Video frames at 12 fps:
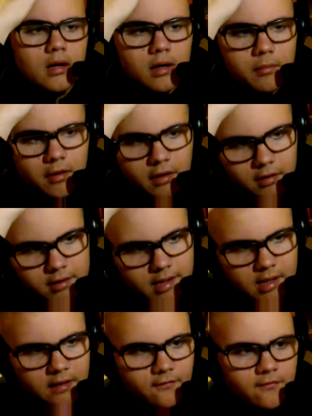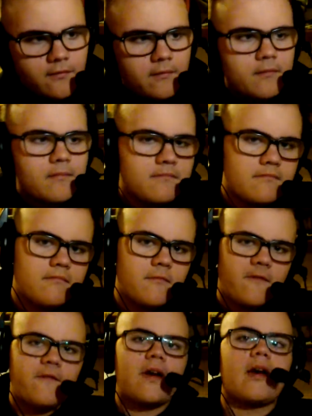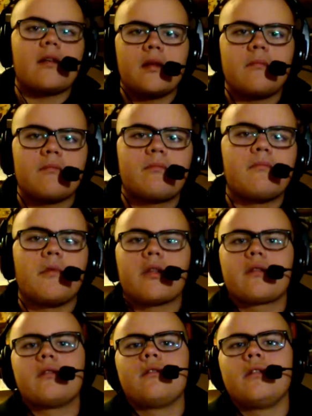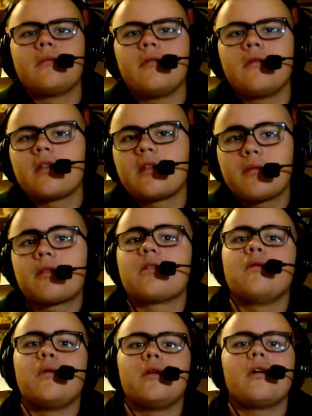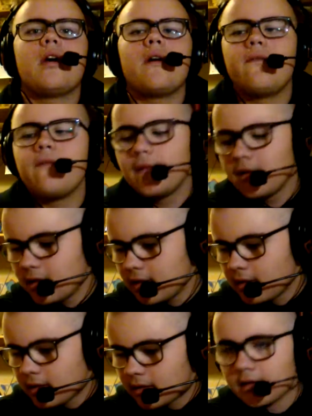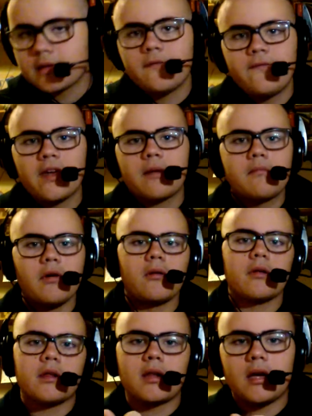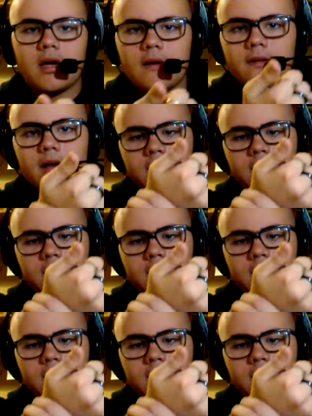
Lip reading: pretty good to have fat and muscle in your bones, especially when you have such thick bones as I have. Like